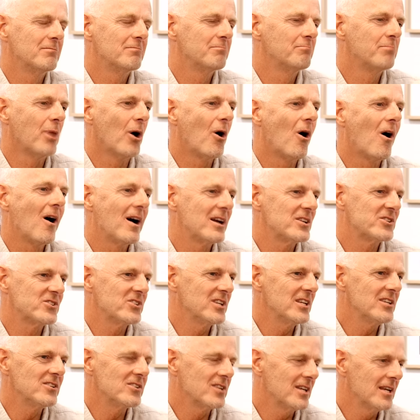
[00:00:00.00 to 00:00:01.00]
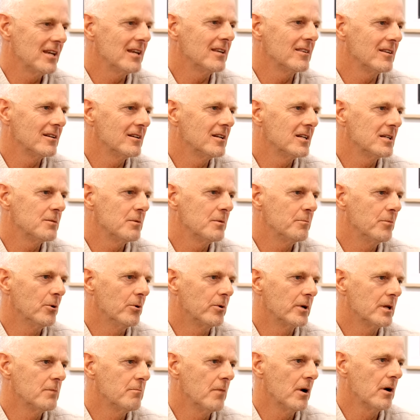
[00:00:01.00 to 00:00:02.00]
biases here that need to be
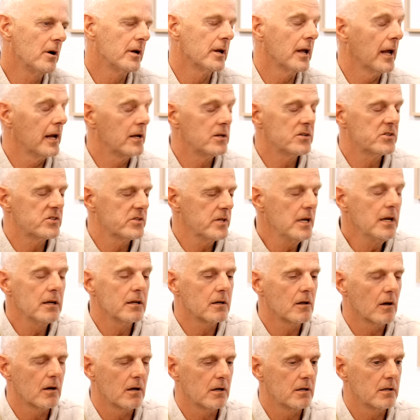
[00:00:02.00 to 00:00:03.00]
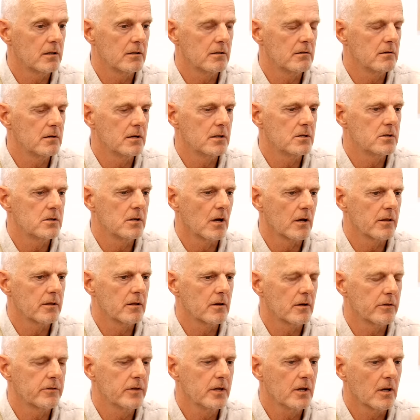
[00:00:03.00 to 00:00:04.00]
borne in mind. And Synod,
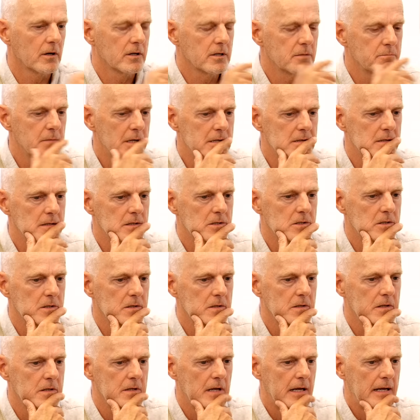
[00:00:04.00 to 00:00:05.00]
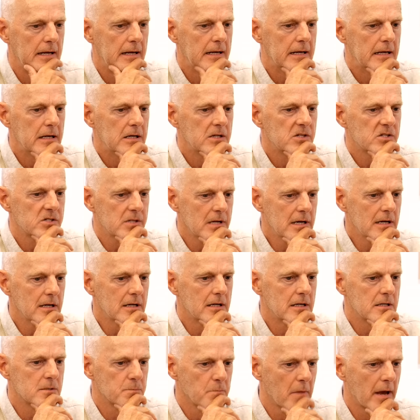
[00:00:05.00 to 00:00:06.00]
I, I think I did mention this to you, that
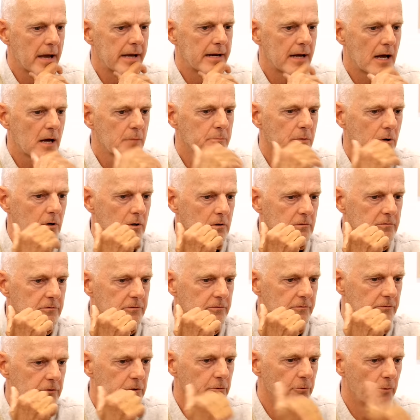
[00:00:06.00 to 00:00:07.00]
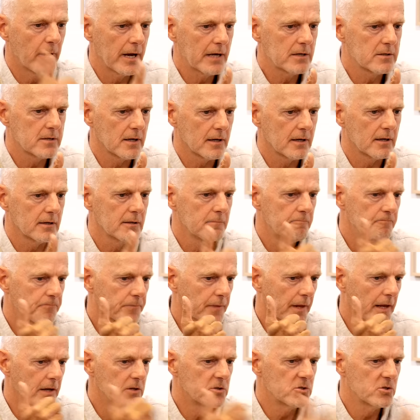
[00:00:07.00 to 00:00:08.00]
Synod is made up of the rector
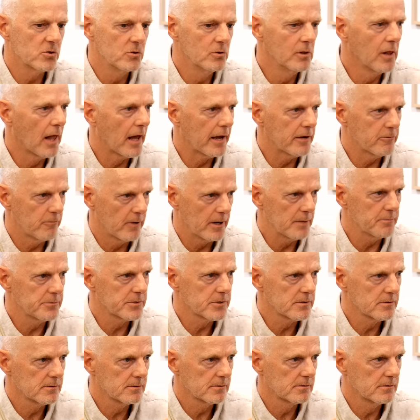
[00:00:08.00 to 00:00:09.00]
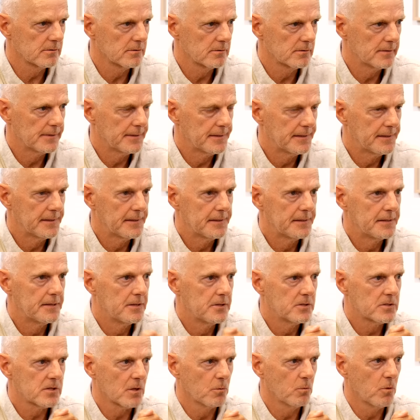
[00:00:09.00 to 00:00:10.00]
and two lay reps. Mm.
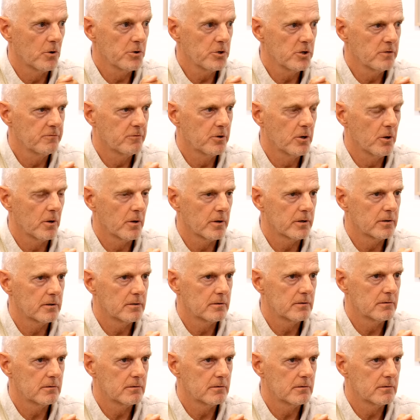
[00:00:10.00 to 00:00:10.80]
So what you've got,